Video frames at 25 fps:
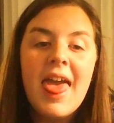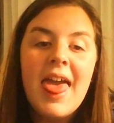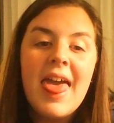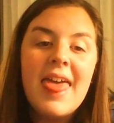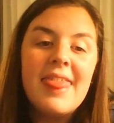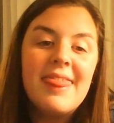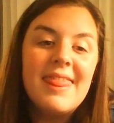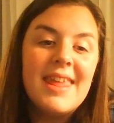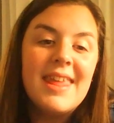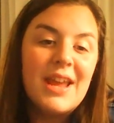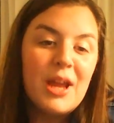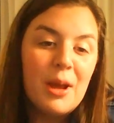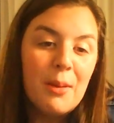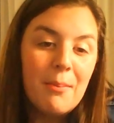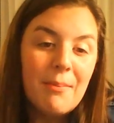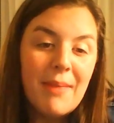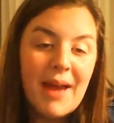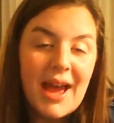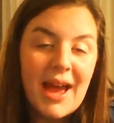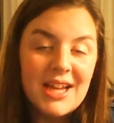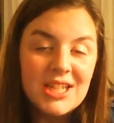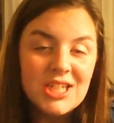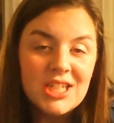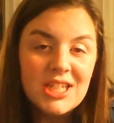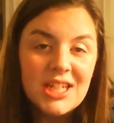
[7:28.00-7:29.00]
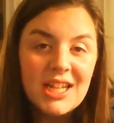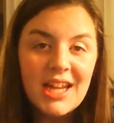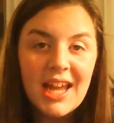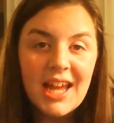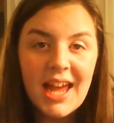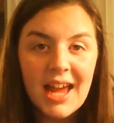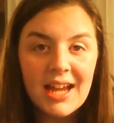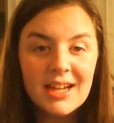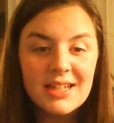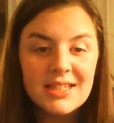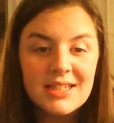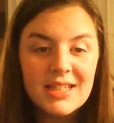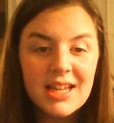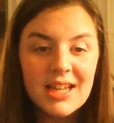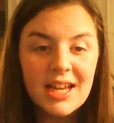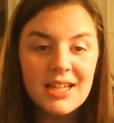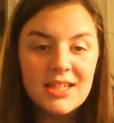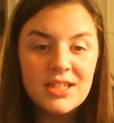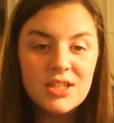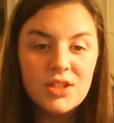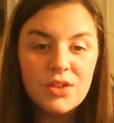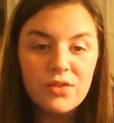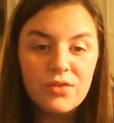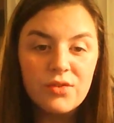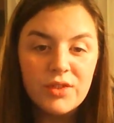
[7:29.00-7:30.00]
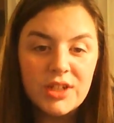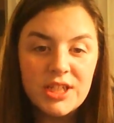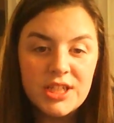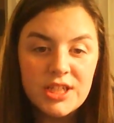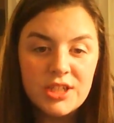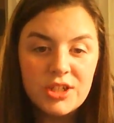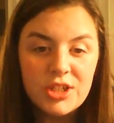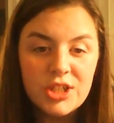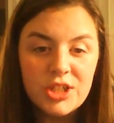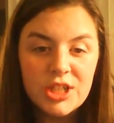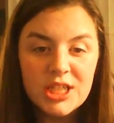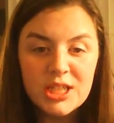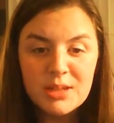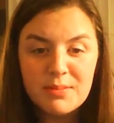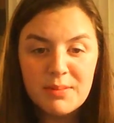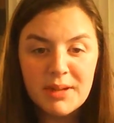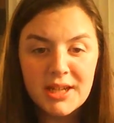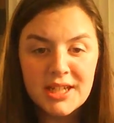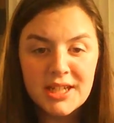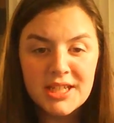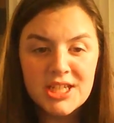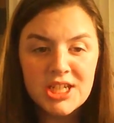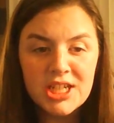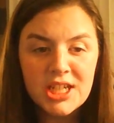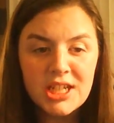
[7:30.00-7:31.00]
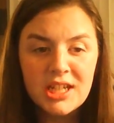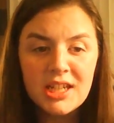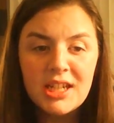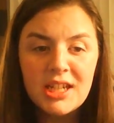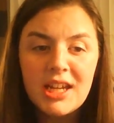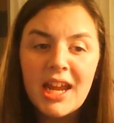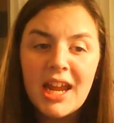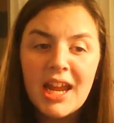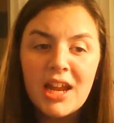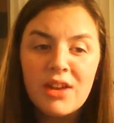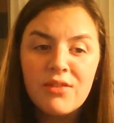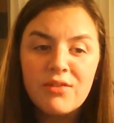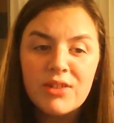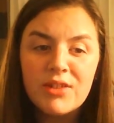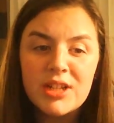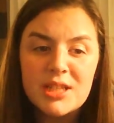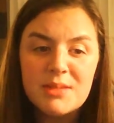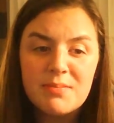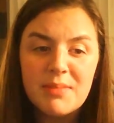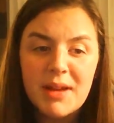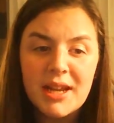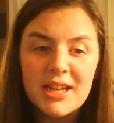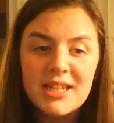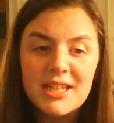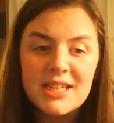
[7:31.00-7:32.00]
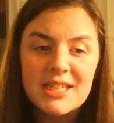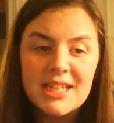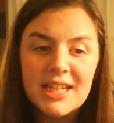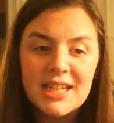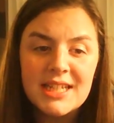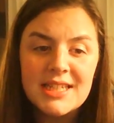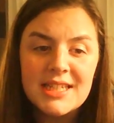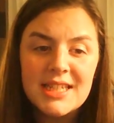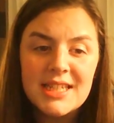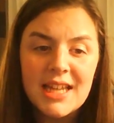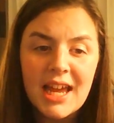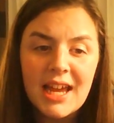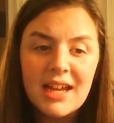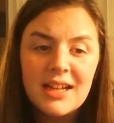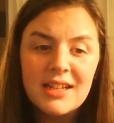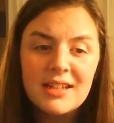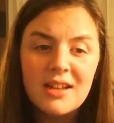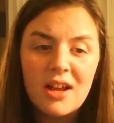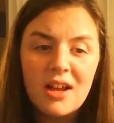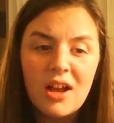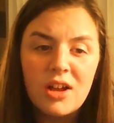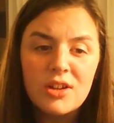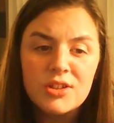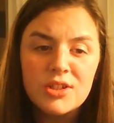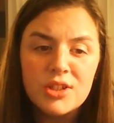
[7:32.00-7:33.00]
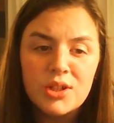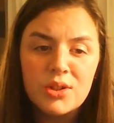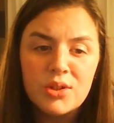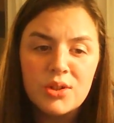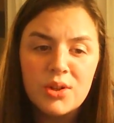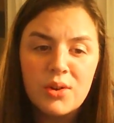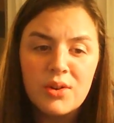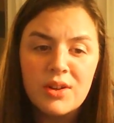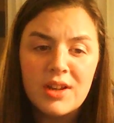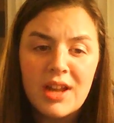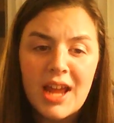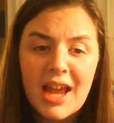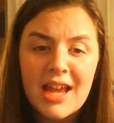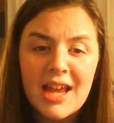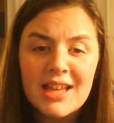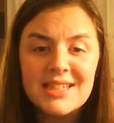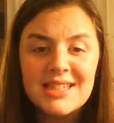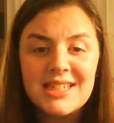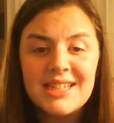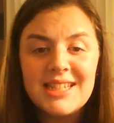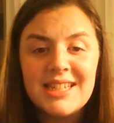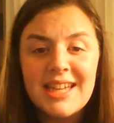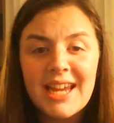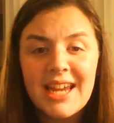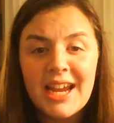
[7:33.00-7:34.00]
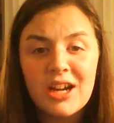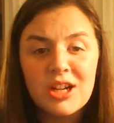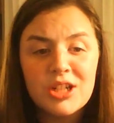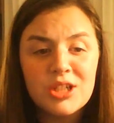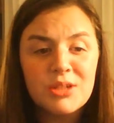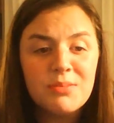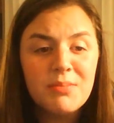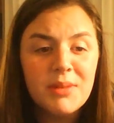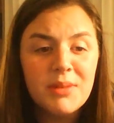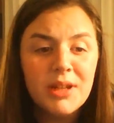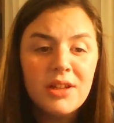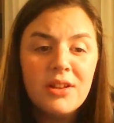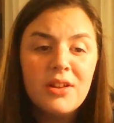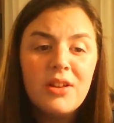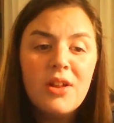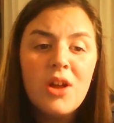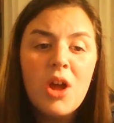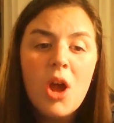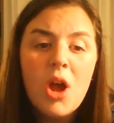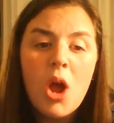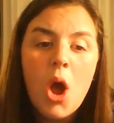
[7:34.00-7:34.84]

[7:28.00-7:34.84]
the Compassionate Access, Research Expansion, and Respect States Act, also known as the CARES Bill,